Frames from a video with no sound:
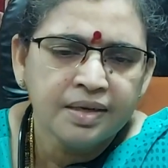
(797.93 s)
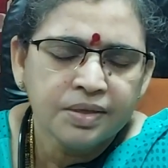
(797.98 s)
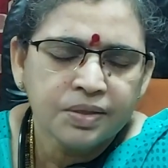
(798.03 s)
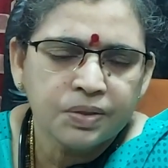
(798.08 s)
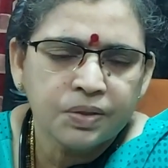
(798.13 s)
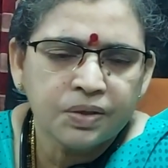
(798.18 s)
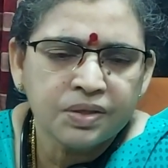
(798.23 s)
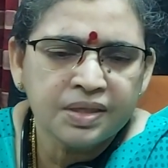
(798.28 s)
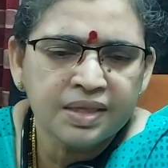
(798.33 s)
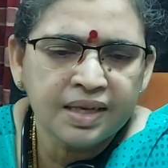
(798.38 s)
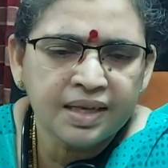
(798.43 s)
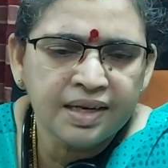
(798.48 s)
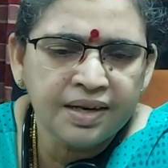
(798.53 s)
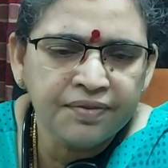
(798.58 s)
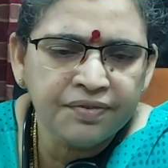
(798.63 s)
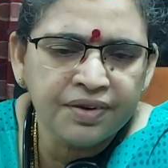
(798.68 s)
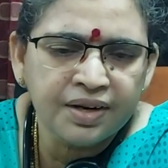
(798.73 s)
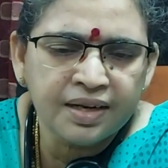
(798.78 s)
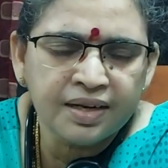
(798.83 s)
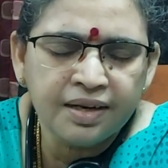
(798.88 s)
So
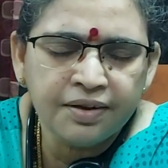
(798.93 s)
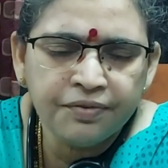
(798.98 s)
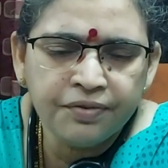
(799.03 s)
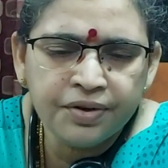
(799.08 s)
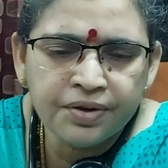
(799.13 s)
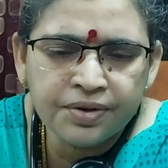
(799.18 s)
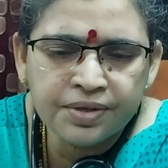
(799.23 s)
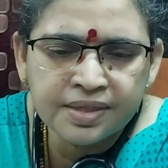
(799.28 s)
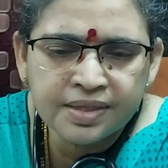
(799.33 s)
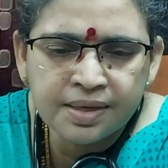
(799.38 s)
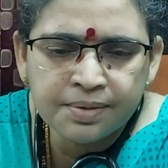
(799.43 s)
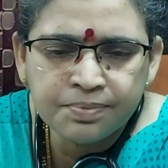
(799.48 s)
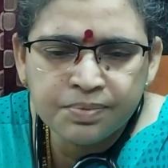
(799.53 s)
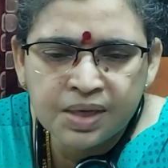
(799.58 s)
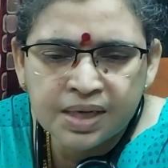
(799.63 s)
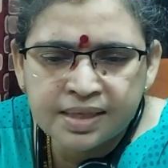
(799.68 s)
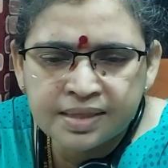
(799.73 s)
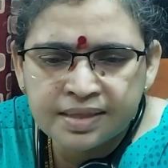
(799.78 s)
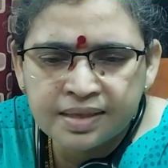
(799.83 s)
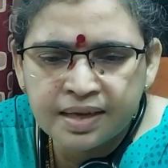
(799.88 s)
significantly fewer
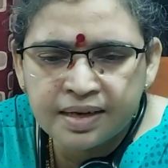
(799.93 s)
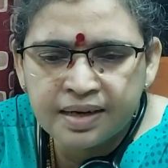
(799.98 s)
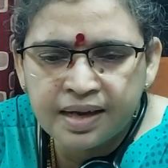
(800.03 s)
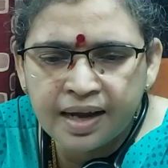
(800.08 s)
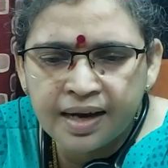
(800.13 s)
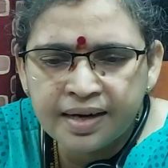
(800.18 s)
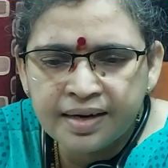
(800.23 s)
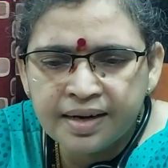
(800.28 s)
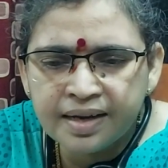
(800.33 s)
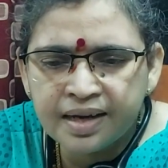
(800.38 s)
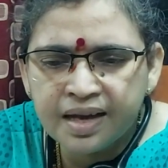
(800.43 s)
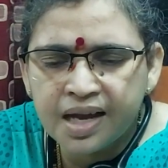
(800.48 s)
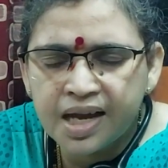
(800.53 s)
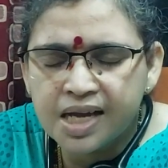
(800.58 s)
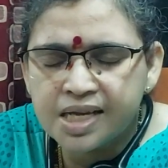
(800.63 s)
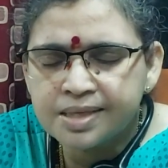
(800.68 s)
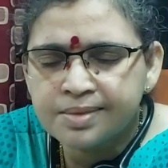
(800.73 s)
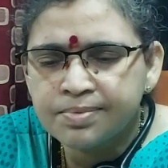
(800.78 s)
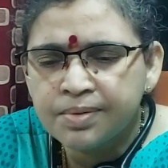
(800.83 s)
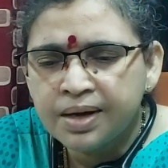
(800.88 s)
subjects on
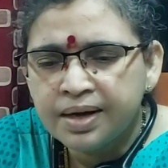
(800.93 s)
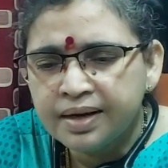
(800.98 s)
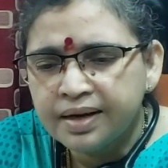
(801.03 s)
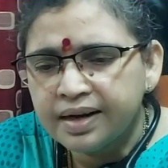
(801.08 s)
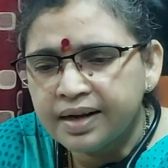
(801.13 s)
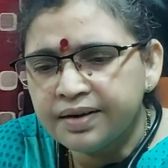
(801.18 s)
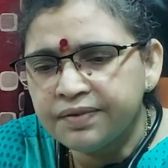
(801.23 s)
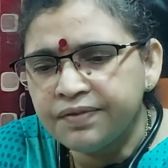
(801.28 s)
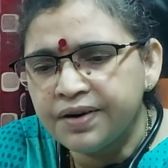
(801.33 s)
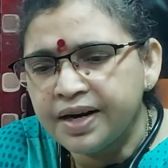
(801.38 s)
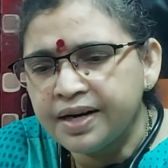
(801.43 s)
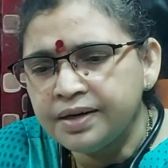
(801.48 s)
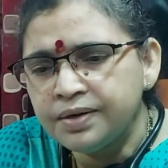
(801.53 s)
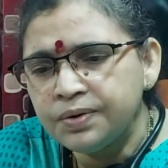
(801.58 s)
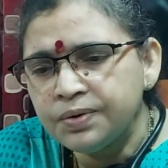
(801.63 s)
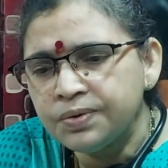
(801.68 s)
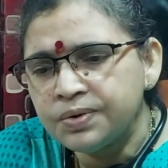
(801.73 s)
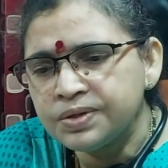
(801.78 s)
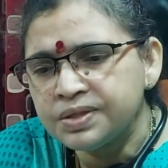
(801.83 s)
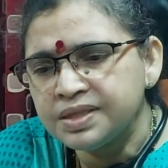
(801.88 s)
idagast required
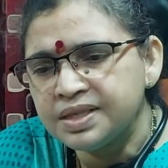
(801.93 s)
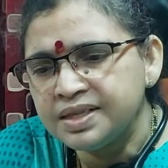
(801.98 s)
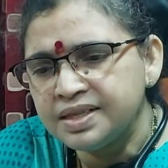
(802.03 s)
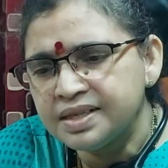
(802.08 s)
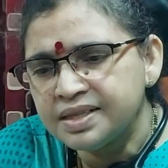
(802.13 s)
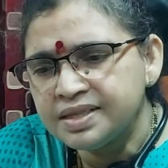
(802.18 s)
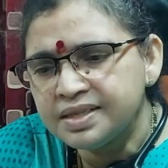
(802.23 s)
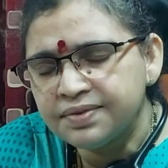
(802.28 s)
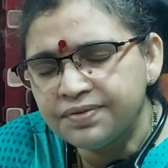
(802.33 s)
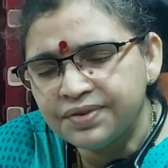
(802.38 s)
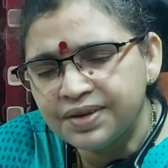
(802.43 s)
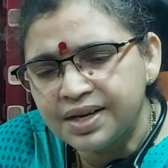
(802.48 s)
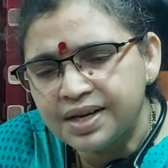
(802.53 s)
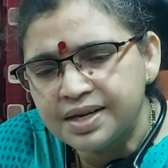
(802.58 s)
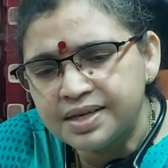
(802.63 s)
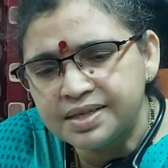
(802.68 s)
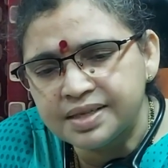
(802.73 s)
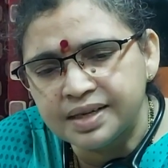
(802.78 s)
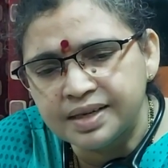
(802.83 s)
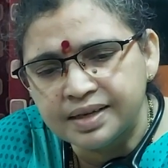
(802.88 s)
dose
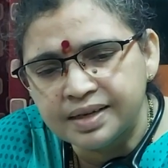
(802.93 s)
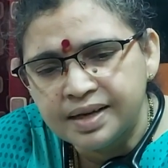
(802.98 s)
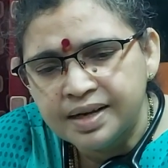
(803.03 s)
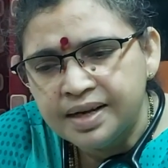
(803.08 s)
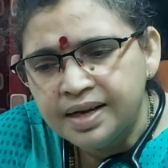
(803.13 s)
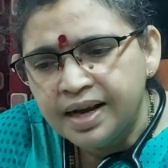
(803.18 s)
intensification,